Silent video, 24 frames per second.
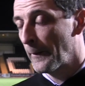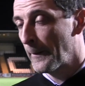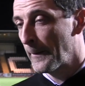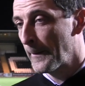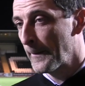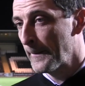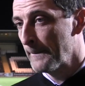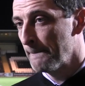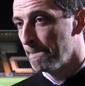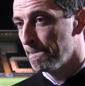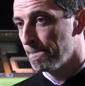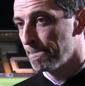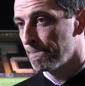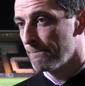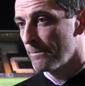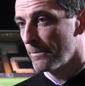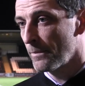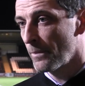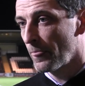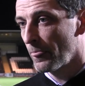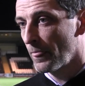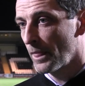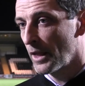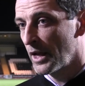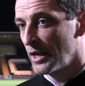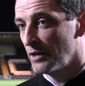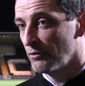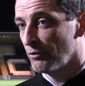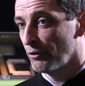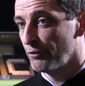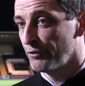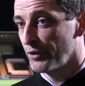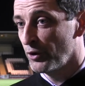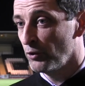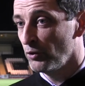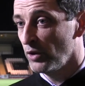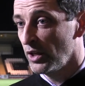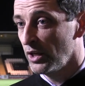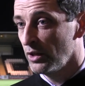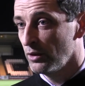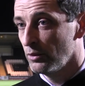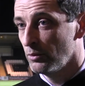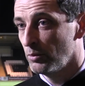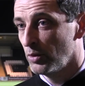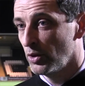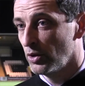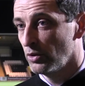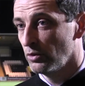I never felt that,